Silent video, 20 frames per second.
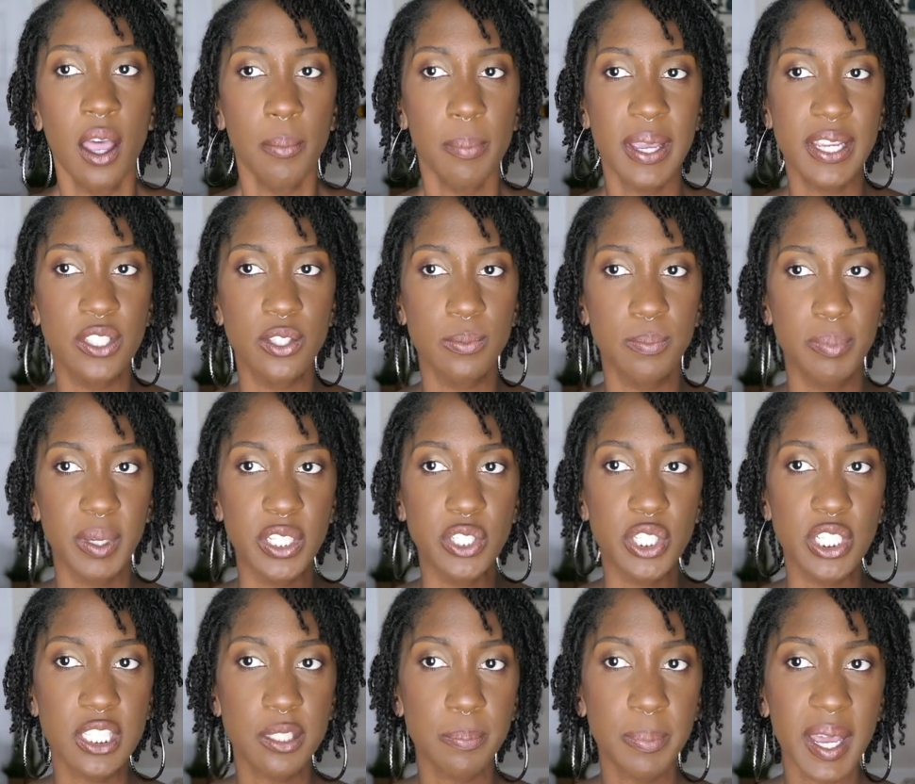But
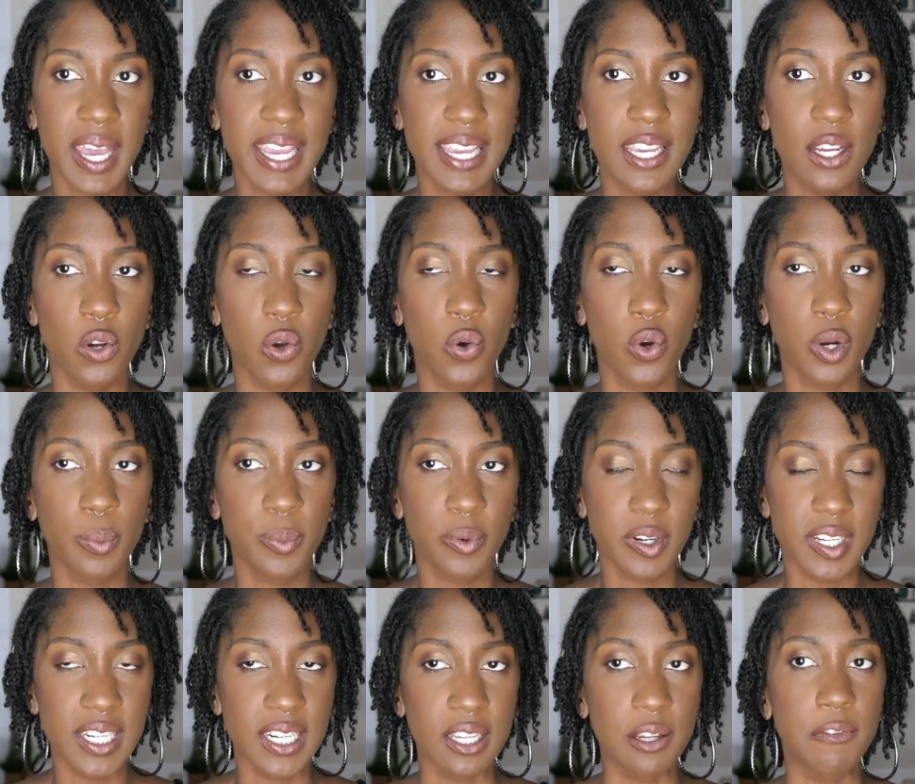just by
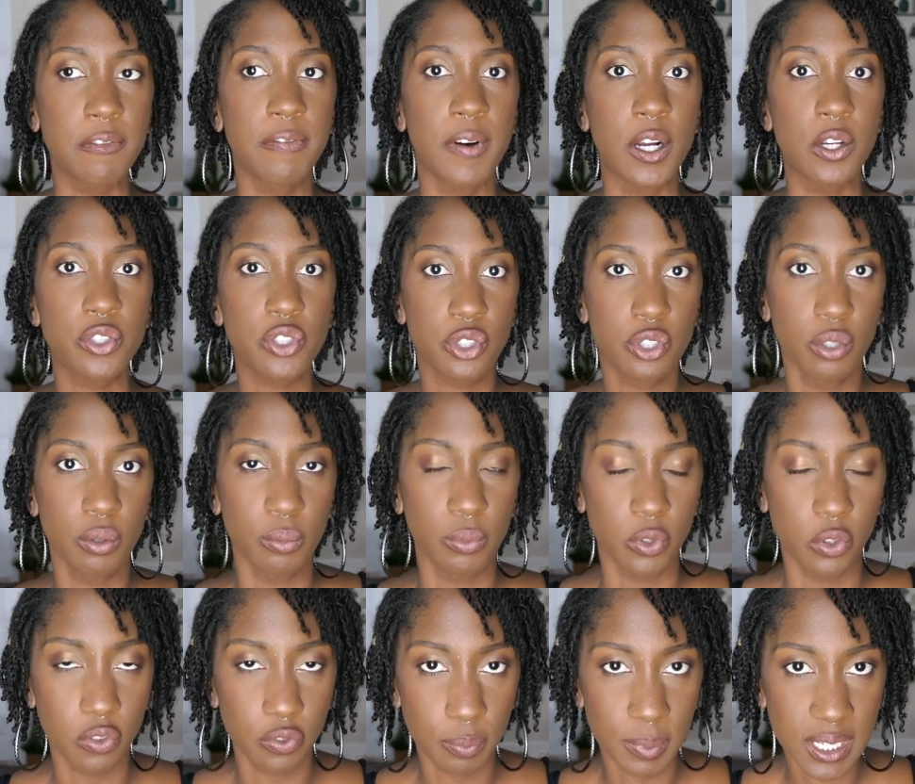incorporating functional
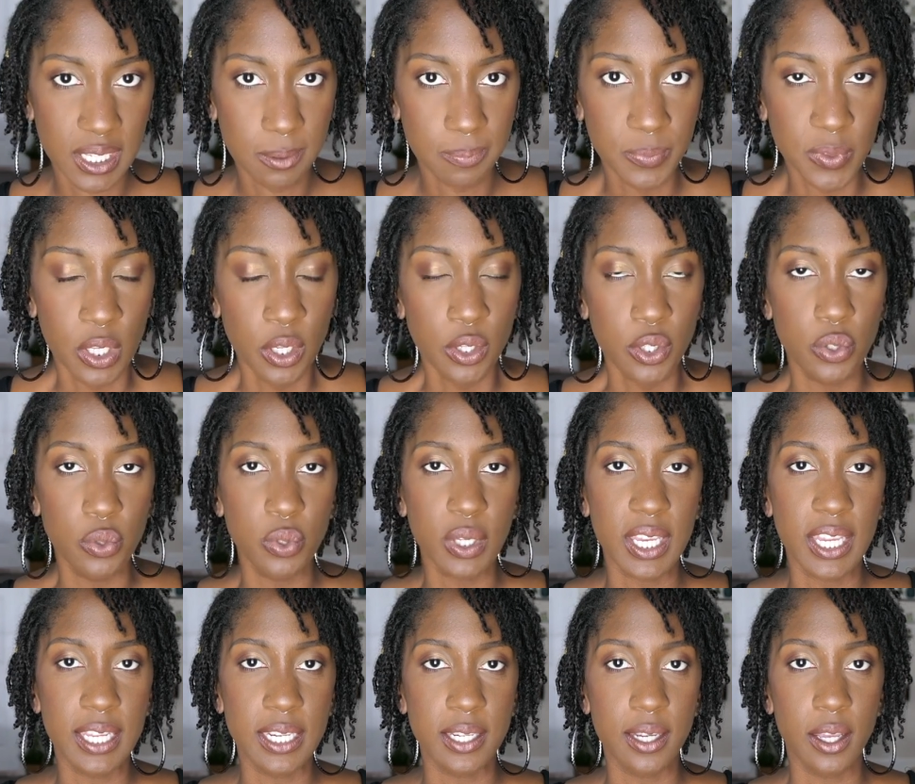movement, you
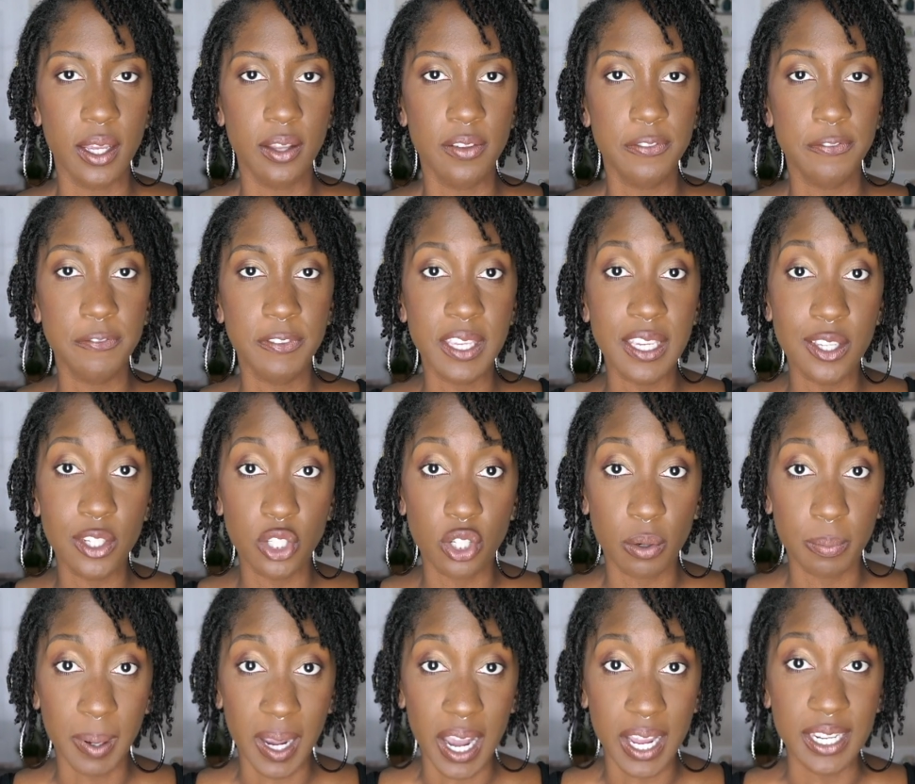can feed your
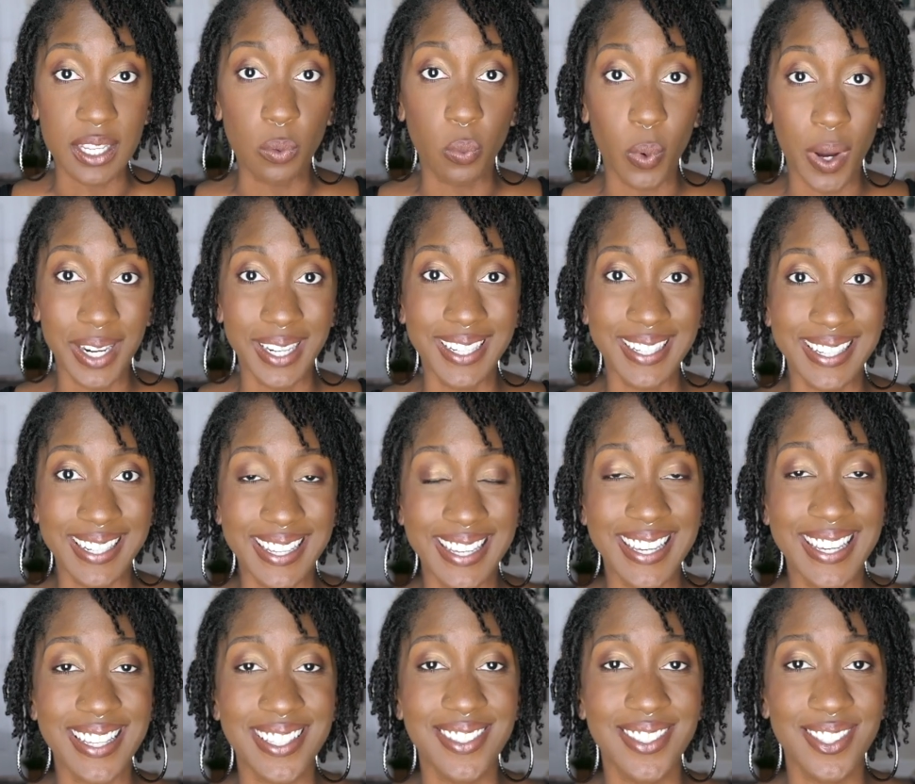body what it
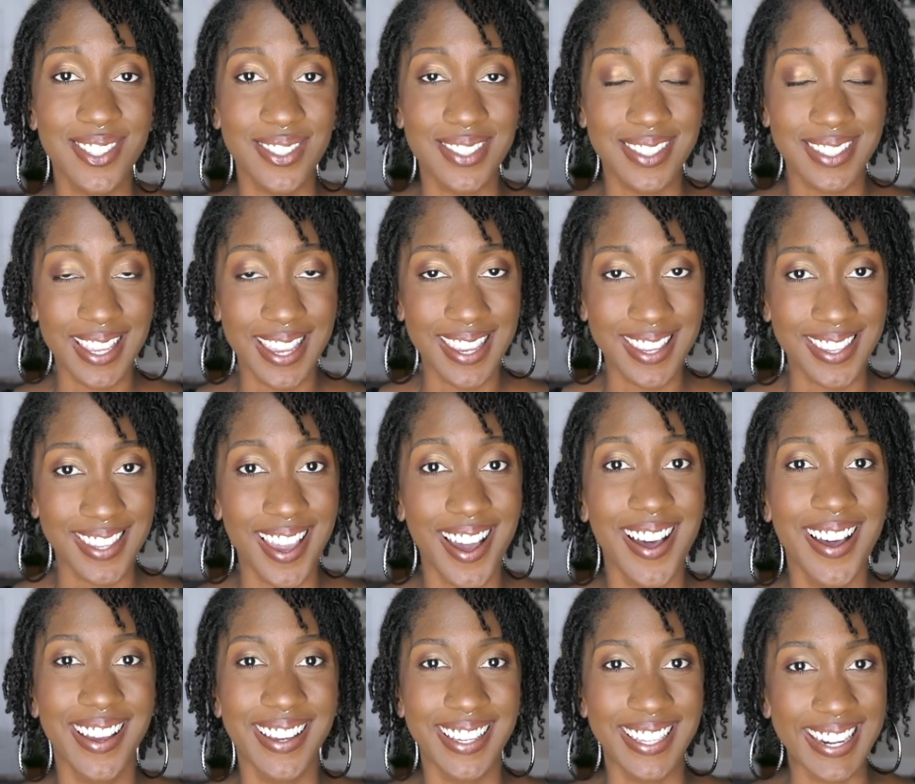needs to stay
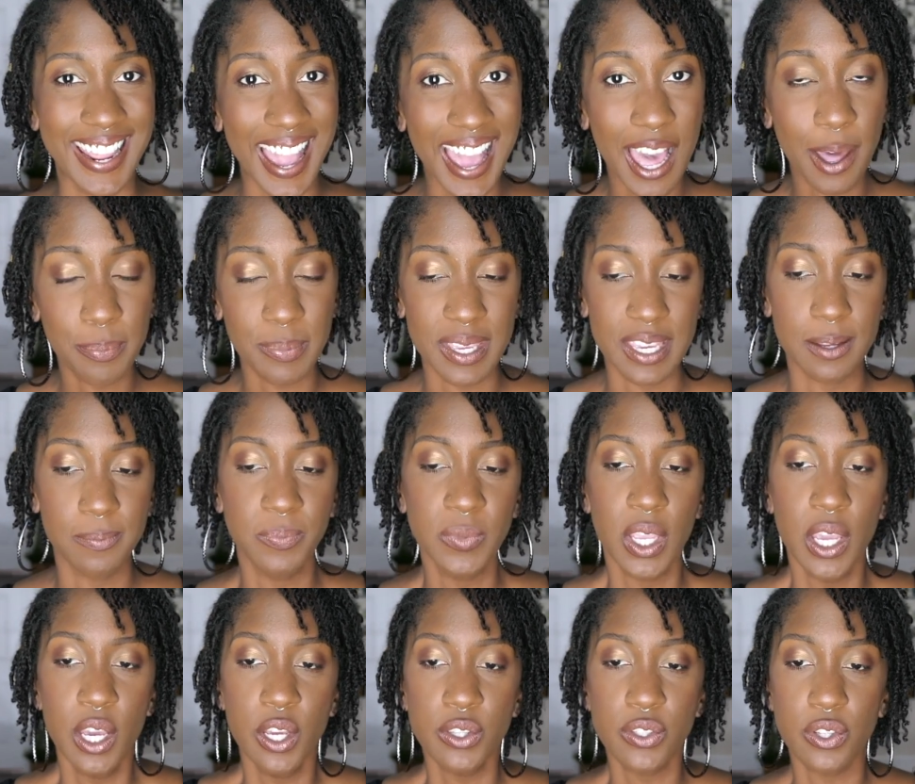young and happy.
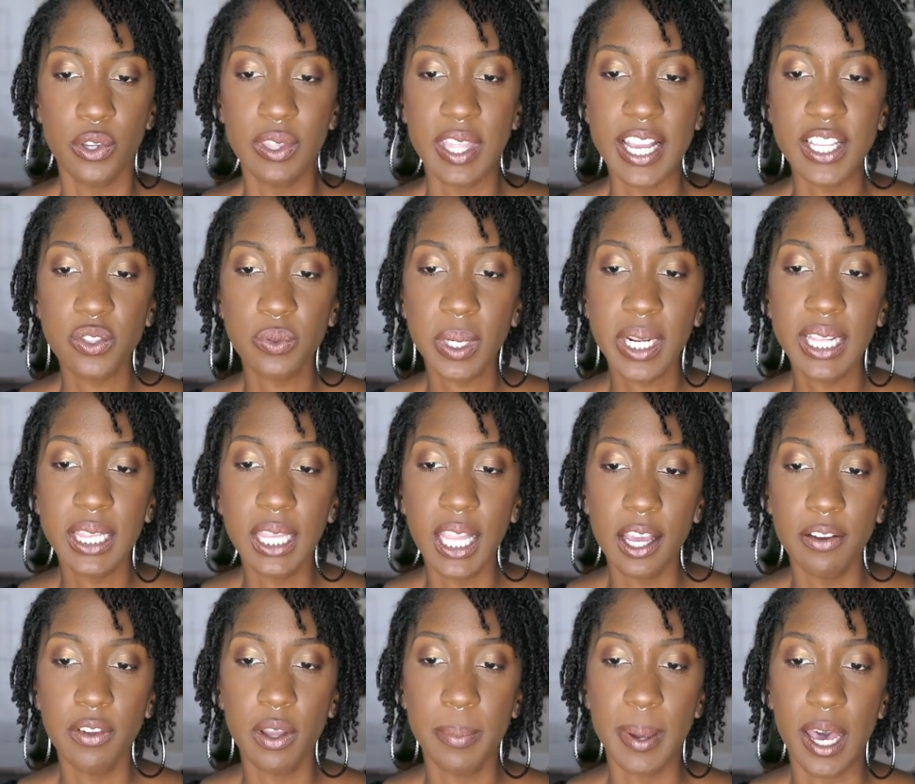So that's what I
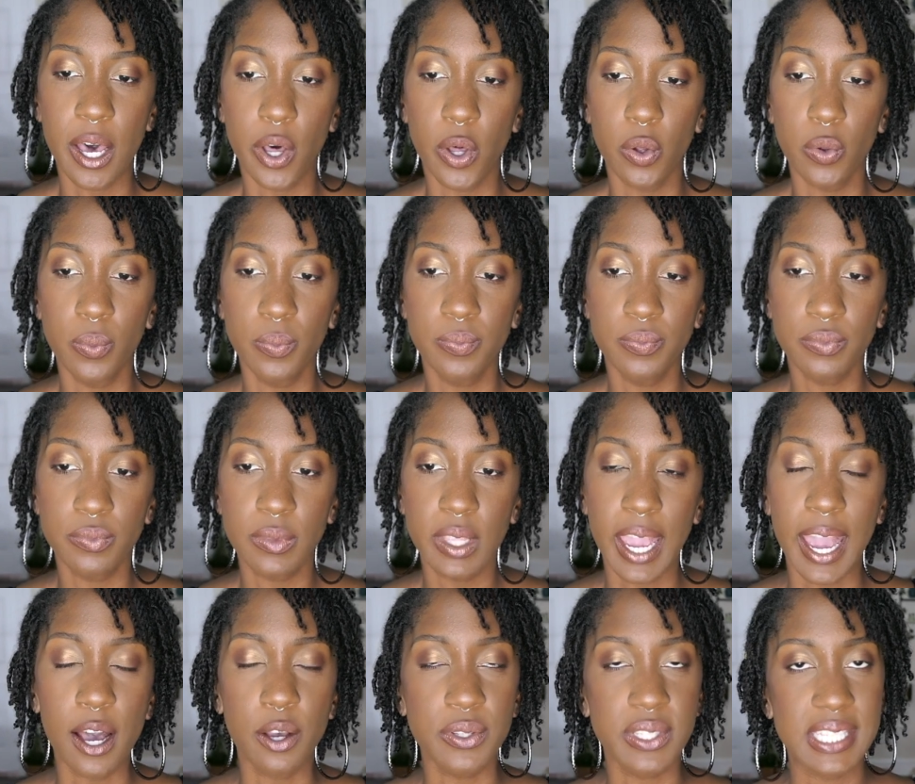love about
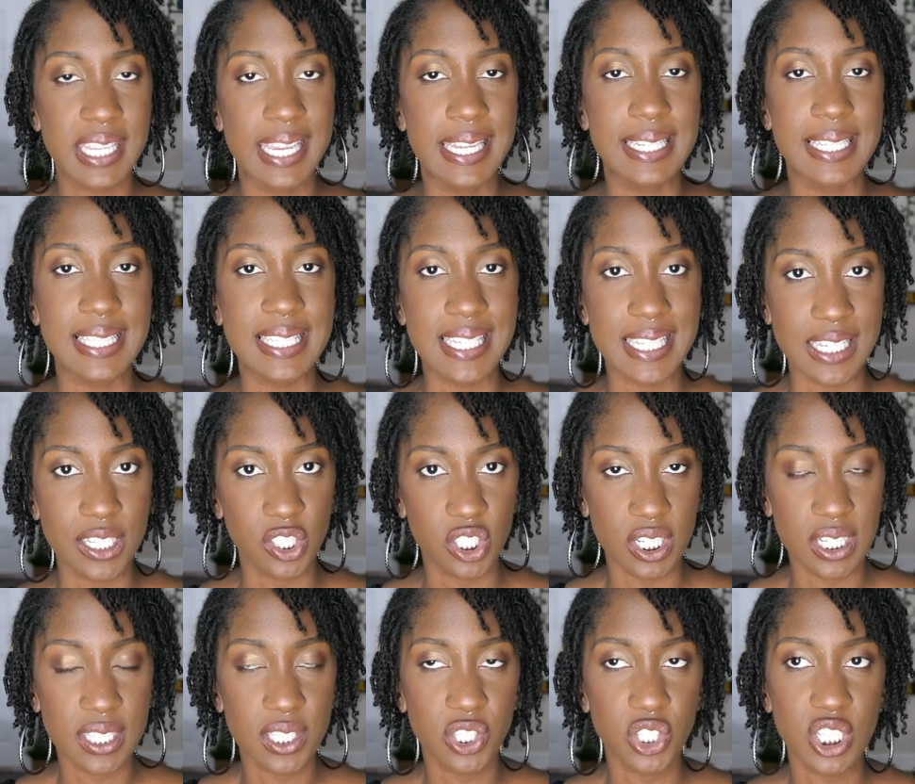how Sandy
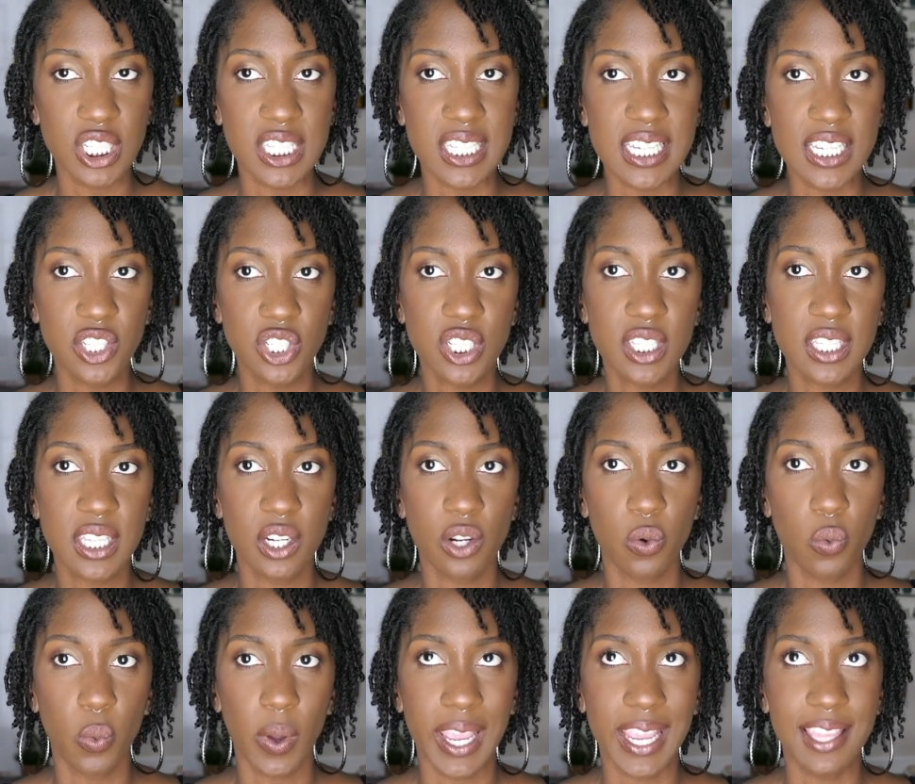teaches. She teaches in a
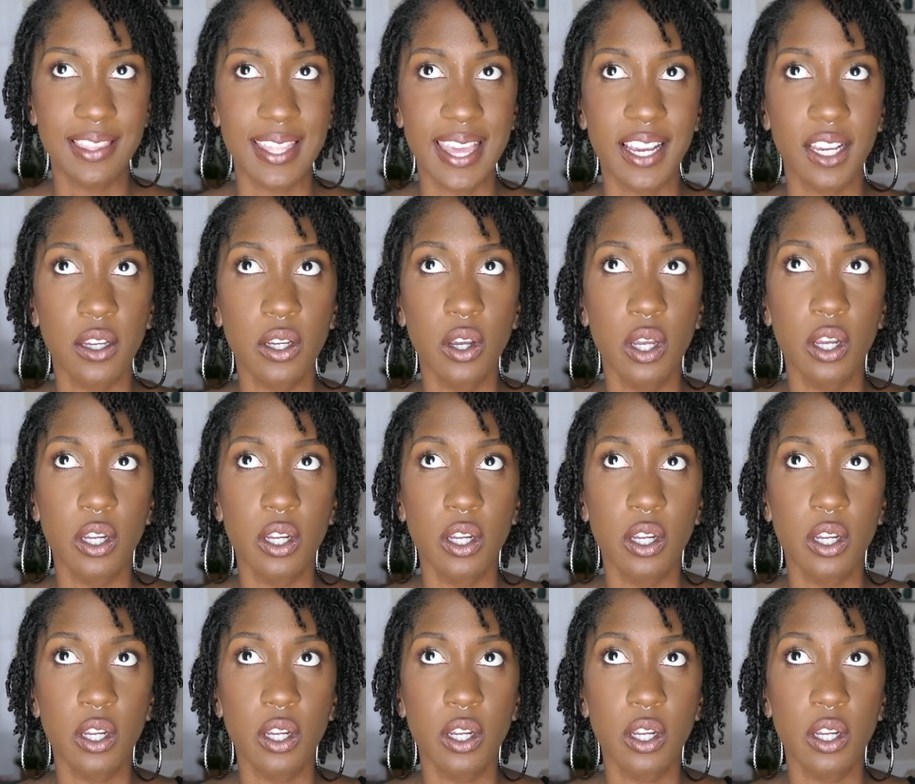way that